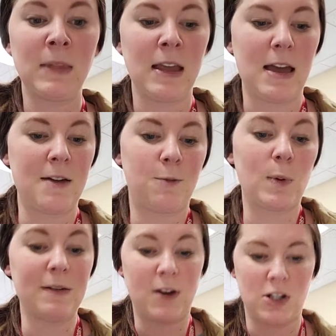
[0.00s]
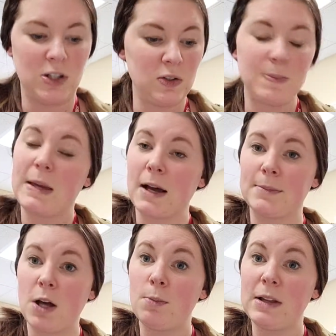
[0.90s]
If one of our students becomes
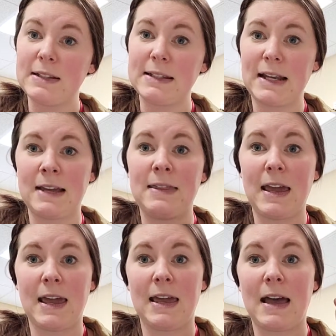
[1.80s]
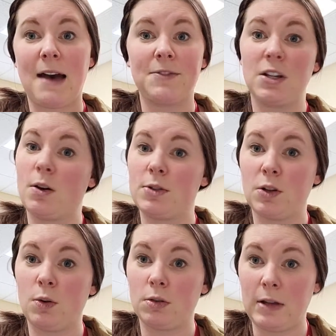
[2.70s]
homeless and they have to go to
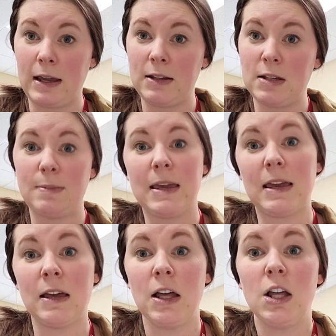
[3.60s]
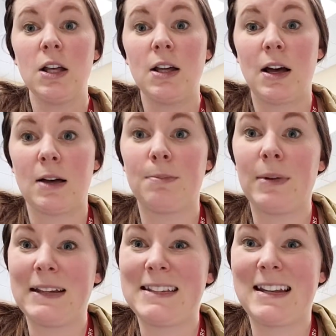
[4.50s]
Coeur d'Alene to be
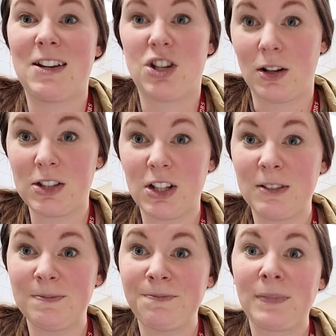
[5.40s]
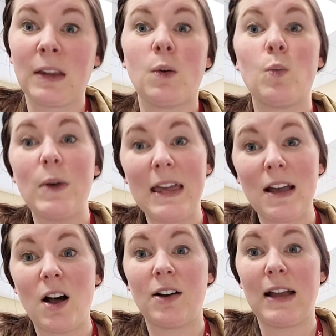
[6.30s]
placed in a shelter, we
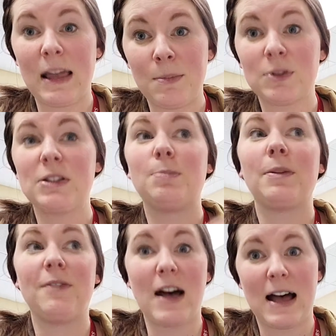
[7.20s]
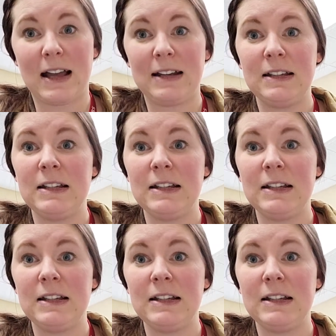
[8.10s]
are able to provide